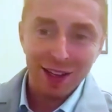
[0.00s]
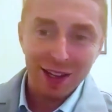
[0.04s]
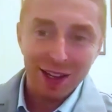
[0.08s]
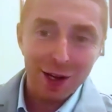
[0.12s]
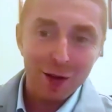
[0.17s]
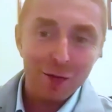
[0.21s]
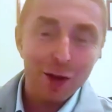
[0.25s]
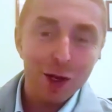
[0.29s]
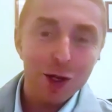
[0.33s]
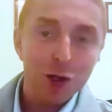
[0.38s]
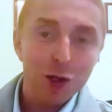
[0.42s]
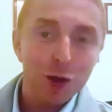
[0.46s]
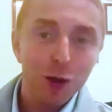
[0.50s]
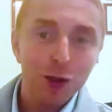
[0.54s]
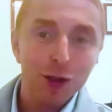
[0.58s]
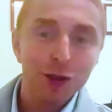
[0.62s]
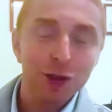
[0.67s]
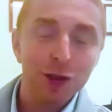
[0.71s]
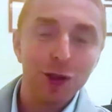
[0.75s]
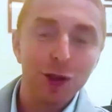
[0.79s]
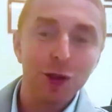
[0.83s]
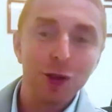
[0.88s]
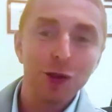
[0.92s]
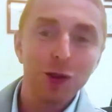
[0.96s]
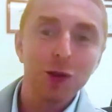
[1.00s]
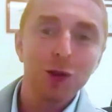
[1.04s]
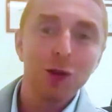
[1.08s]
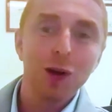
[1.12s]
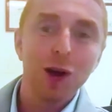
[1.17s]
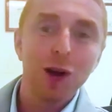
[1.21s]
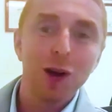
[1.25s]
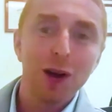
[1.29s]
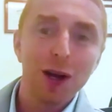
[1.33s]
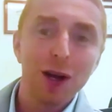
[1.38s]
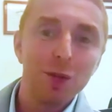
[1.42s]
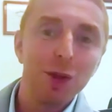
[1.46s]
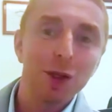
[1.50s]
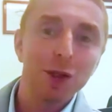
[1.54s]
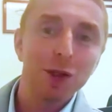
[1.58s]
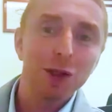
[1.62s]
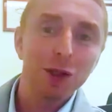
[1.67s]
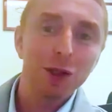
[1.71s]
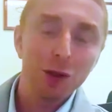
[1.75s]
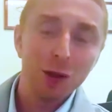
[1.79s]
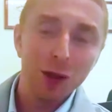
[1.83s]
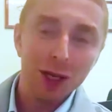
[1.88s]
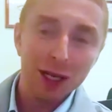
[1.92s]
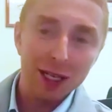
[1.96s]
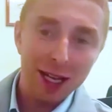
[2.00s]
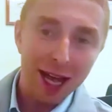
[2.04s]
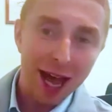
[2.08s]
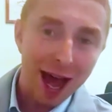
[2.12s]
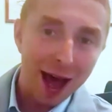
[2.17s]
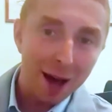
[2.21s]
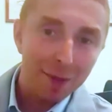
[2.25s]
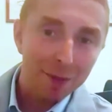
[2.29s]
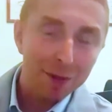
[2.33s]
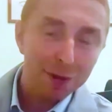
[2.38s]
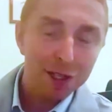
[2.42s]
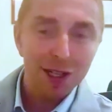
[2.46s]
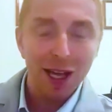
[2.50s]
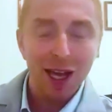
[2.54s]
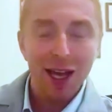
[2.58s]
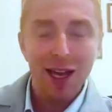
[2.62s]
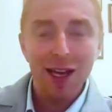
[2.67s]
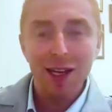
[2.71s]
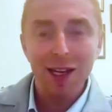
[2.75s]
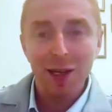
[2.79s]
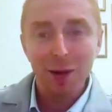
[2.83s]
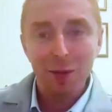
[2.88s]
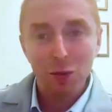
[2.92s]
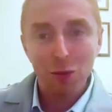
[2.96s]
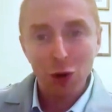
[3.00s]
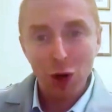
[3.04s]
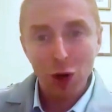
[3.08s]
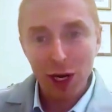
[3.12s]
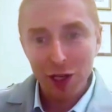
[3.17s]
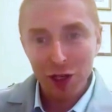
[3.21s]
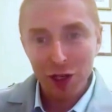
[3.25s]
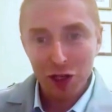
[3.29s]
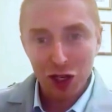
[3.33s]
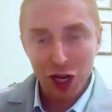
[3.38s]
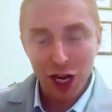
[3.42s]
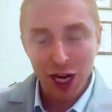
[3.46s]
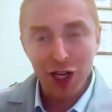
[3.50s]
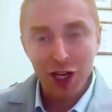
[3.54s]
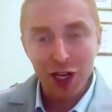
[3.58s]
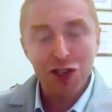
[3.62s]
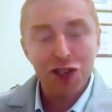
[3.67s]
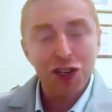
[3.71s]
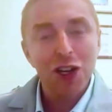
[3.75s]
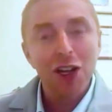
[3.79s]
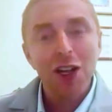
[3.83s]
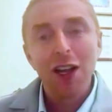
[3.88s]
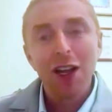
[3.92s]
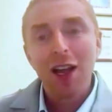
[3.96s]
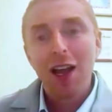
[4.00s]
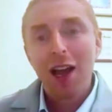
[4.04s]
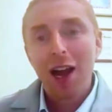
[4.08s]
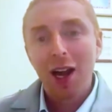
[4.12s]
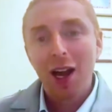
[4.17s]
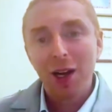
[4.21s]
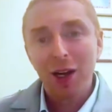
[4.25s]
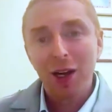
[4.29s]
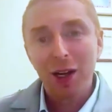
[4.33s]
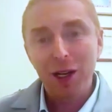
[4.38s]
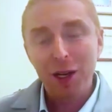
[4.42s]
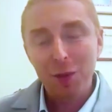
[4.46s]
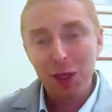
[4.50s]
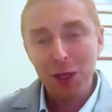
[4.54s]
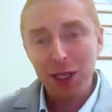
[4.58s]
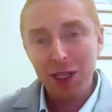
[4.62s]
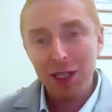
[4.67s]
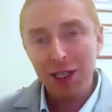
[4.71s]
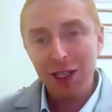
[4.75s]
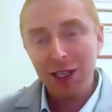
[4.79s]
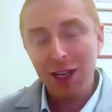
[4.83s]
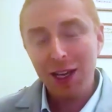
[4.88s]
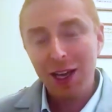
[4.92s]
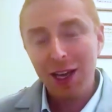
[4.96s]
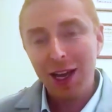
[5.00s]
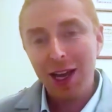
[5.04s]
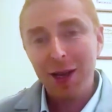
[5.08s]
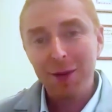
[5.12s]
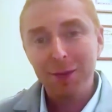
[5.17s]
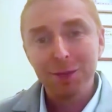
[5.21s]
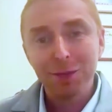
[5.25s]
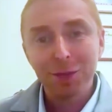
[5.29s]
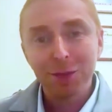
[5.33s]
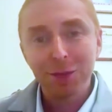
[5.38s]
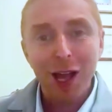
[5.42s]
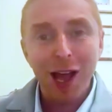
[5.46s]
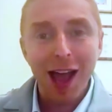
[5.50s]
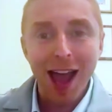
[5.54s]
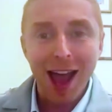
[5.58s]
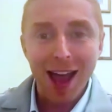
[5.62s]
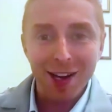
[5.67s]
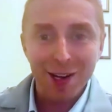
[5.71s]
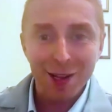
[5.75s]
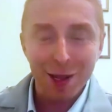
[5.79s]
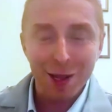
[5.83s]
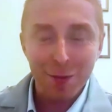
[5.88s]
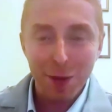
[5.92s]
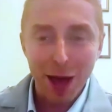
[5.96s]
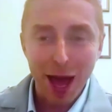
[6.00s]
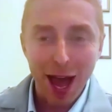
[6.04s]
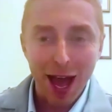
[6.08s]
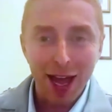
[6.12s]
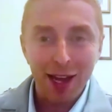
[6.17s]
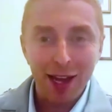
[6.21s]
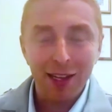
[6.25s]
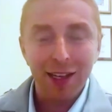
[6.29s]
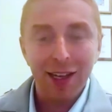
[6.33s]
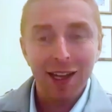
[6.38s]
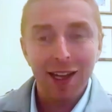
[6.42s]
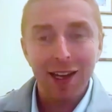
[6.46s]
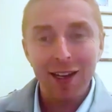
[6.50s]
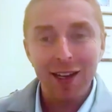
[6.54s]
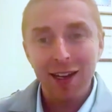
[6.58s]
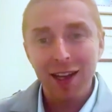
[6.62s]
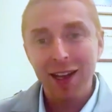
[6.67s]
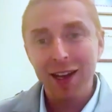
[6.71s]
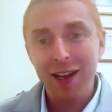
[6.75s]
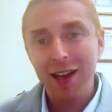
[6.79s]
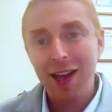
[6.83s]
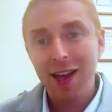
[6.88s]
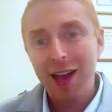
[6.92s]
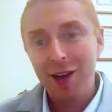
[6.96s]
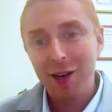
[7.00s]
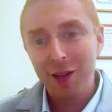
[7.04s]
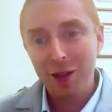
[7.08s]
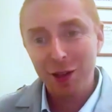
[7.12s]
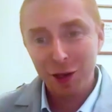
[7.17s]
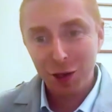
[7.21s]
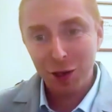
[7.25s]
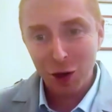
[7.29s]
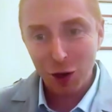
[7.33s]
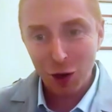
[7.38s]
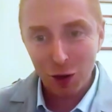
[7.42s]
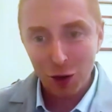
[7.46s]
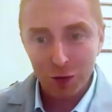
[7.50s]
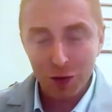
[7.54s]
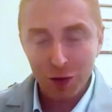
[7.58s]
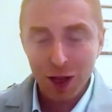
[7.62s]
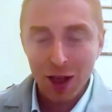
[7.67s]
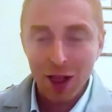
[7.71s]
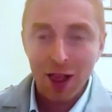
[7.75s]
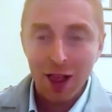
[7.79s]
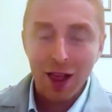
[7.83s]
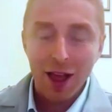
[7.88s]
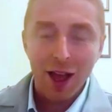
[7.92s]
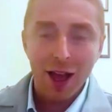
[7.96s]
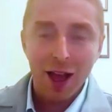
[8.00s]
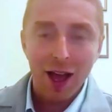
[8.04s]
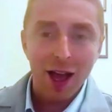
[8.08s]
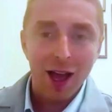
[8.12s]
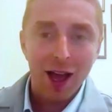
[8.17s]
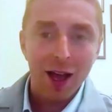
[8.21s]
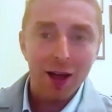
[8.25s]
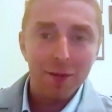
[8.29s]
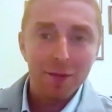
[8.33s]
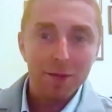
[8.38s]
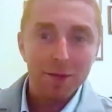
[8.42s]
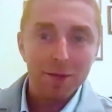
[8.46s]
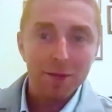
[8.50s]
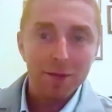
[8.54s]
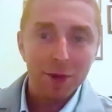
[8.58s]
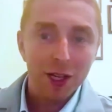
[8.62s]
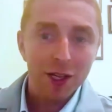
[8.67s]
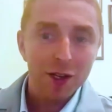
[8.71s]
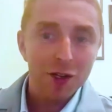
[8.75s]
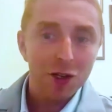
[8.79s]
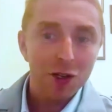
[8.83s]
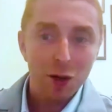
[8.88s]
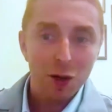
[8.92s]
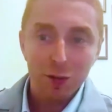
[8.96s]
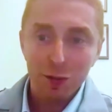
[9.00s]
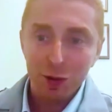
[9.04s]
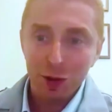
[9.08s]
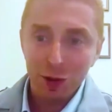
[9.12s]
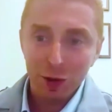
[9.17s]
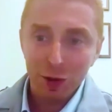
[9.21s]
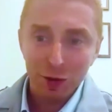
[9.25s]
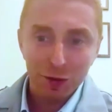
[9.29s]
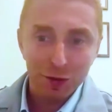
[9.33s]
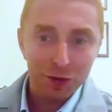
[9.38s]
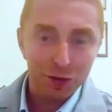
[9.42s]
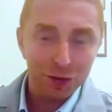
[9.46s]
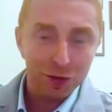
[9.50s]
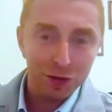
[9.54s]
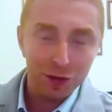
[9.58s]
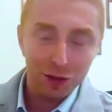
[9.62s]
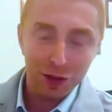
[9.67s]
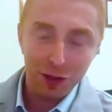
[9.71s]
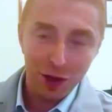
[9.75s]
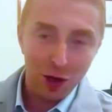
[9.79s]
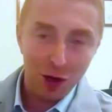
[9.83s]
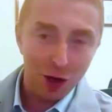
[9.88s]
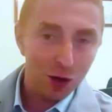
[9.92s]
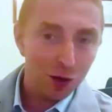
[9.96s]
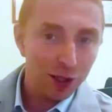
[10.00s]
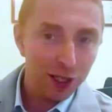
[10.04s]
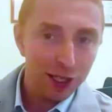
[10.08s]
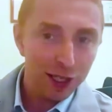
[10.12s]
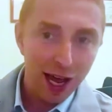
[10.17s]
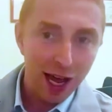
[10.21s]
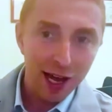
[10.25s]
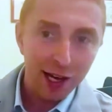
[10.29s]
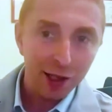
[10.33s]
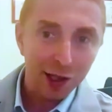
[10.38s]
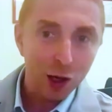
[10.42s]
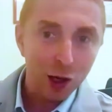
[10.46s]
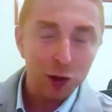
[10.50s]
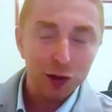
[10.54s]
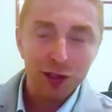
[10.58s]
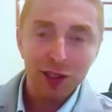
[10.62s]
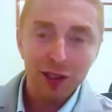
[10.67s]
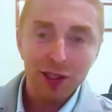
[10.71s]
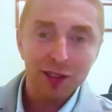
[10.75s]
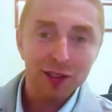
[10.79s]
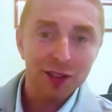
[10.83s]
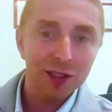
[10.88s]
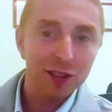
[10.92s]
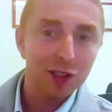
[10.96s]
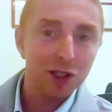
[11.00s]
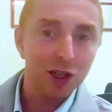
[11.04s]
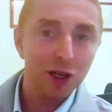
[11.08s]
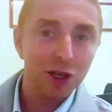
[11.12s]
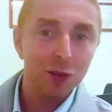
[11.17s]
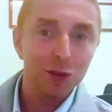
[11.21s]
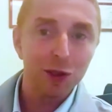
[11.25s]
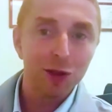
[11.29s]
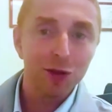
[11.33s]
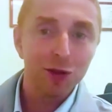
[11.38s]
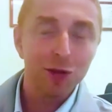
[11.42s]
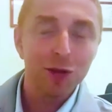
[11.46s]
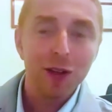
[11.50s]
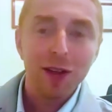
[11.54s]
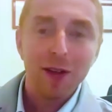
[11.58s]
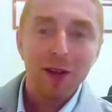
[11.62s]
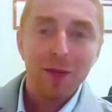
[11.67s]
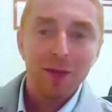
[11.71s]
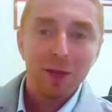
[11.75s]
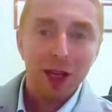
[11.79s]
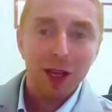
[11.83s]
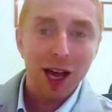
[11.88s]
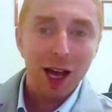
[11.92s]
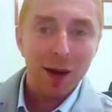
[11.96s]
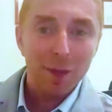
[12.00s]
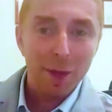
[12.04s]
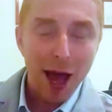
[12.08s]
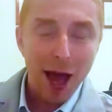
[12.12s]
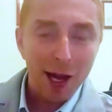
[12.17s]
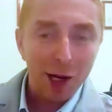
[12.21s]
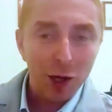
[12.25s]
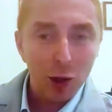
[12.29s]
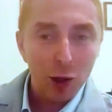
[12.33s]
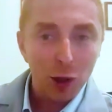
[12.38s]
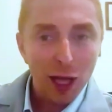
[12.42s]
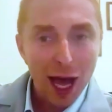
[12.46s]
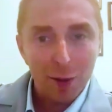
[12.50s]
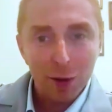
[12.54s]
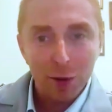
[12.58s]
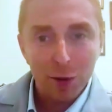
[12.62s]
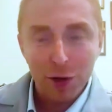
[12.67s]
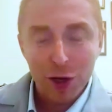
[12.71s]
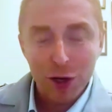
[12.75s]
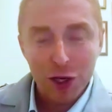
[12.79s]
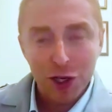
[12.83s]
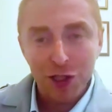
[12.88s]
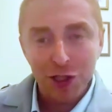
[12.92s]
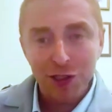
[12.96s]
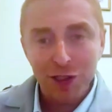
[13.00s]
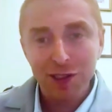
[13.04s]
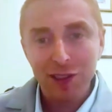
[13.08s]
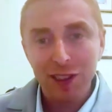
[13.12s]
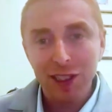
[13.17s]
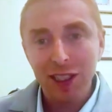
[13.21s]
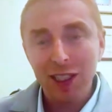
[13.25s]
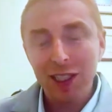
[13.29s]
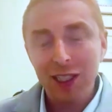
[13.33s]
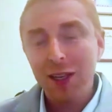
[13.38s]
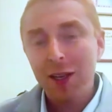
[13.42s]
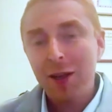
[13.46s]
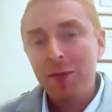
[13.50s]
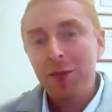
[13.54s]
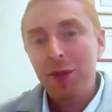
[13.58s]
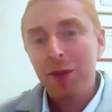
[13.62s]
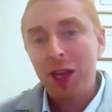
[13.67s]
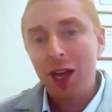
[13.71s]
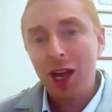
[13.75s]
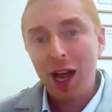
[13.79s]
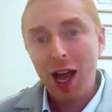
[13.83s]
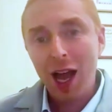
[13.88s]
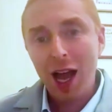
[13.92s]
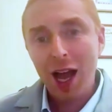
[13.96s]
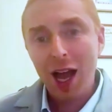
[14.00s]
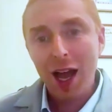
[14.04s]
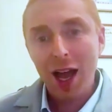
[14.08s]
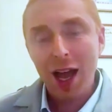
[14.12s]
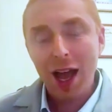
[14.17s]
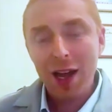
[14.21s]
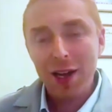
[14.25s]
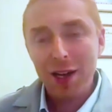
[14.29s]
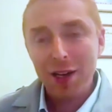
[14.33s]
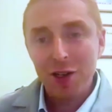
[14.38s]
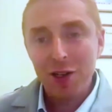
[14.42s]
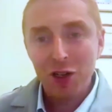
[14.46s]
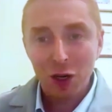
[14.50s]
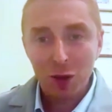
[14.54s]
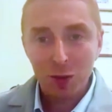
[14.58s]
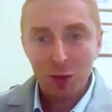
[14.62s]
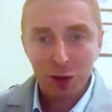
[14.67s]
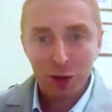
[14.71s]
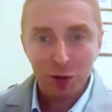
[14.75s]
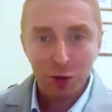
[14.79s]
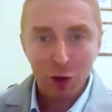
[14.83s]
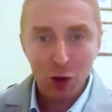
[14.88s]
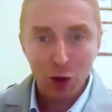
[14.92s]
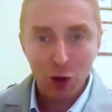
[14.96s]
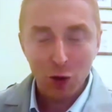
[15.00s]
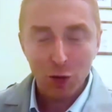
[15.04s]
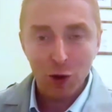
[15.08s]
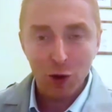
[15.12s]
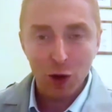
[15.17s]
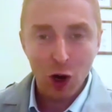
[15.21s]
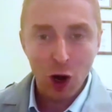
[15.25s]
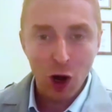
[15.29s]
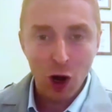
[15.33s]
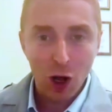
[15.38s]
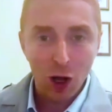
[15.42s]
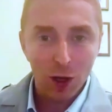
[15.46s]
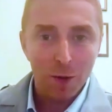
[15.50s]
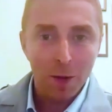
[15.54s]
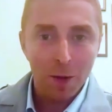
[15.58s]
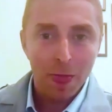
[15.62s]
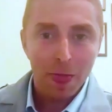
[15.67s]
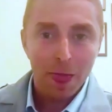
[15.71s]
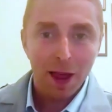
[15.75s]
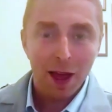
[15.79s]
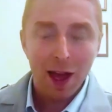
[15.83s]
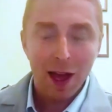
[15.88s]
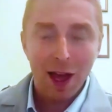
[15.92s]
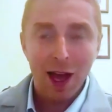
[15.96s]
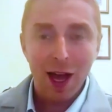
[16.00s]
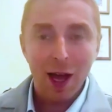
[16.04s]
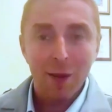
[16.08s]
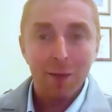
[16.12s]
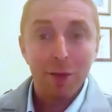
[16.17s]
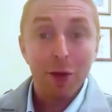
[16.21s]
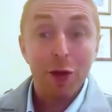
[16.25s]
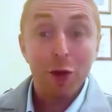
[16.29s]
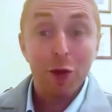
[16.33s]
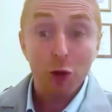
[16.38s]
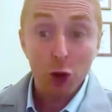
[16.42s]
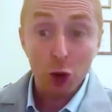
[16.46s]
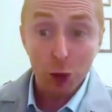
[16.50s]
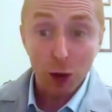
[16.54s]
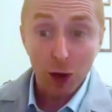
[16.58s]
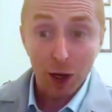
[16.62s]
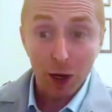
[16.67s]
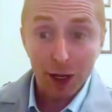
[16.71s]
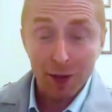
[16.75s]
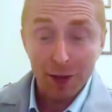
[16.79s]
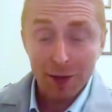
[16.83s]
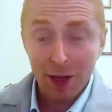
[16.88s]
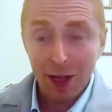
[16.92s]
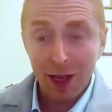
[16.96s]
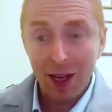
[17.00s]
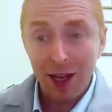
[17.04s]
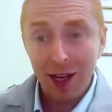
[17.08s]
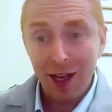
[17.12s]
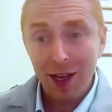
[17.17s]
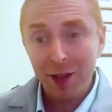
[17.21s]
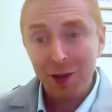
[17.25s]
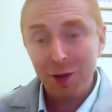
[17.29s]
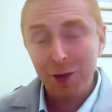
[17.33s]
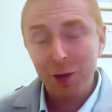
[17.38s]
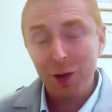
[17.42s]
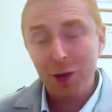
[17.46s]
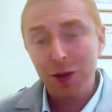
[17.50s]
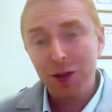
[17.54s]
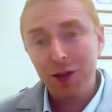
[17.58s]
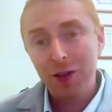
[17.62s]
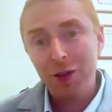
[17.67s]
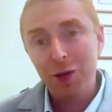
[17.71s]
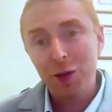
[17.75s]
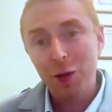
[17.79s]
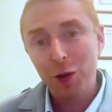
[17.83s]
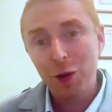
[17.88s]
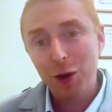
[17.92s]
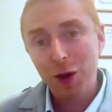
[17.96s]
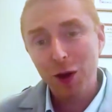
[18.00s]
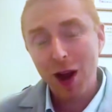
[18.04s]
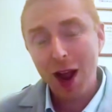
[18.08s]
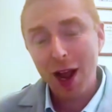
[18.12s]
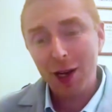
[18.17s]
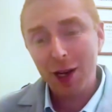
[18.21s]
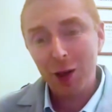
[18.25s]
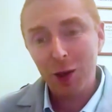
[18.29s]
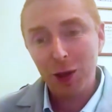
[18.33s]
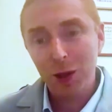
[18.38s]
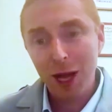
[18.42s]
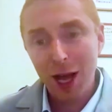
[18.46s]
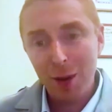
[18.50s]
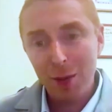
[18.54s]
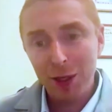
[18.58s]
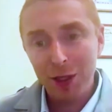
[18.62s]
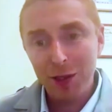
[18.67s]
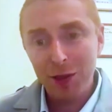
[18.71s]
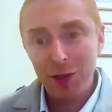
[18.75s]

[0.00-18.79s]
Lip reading: individuals who are able to adapt and embrace change are going to be ahead of the pack and ahead of the curve in terms of early diagnosis, in terms of echo lab efficiency, and in terms of overall throughput through their echo lab.